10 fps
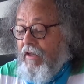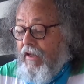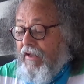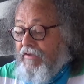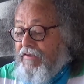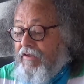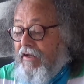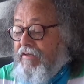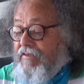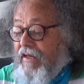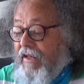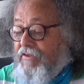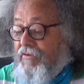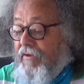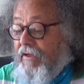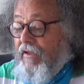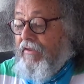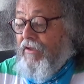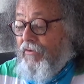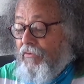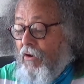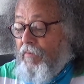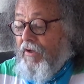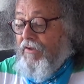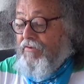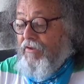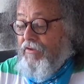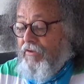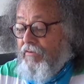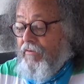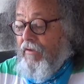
and studies Sanskrit at the Naropa Institute.